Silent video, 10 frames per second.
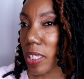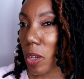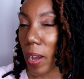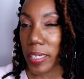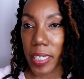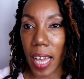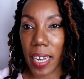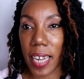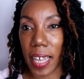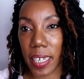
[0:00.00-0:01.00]
so I
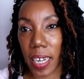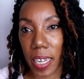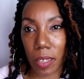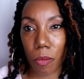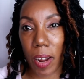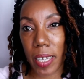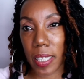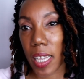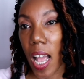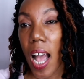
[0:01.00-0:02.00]
decided not to cut the rest